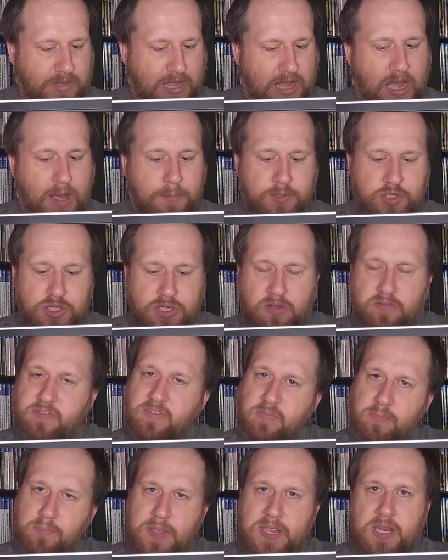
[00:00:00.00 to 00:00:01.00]
optional
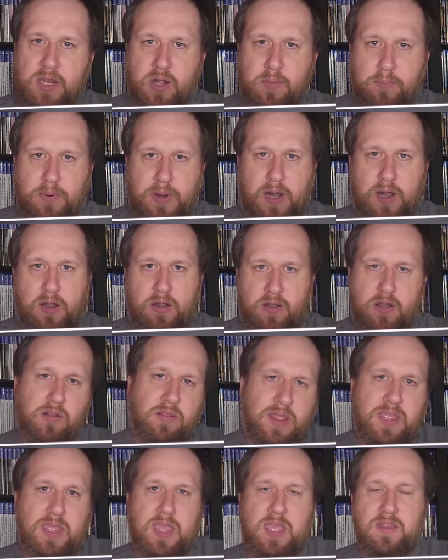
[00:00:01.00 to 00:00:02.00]
speaker bar, or
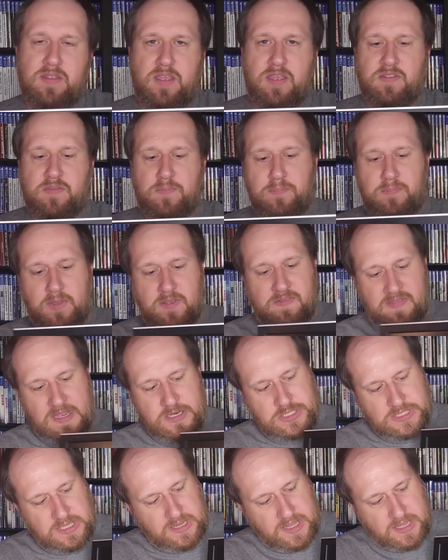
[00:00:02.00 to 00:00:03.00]
like it's
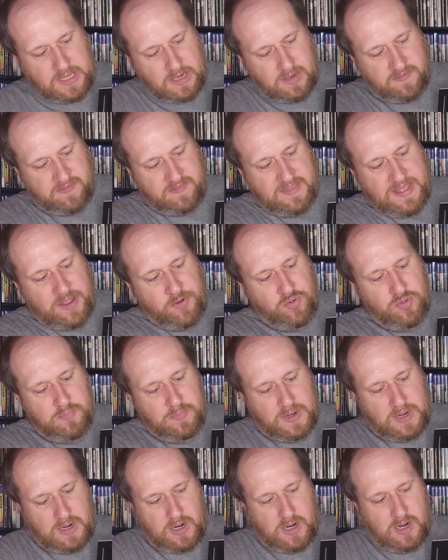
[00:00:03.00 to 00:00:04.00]
essentially like a sound
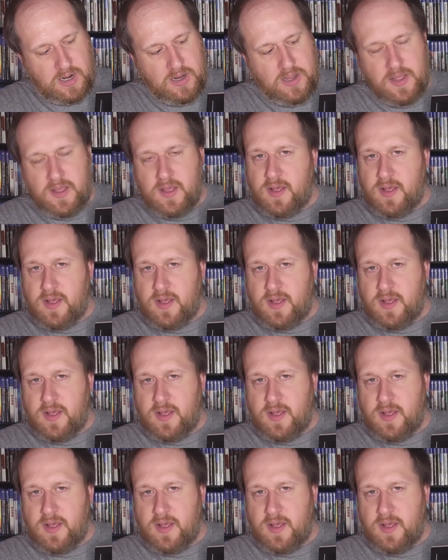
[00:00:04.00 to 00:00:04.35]
bar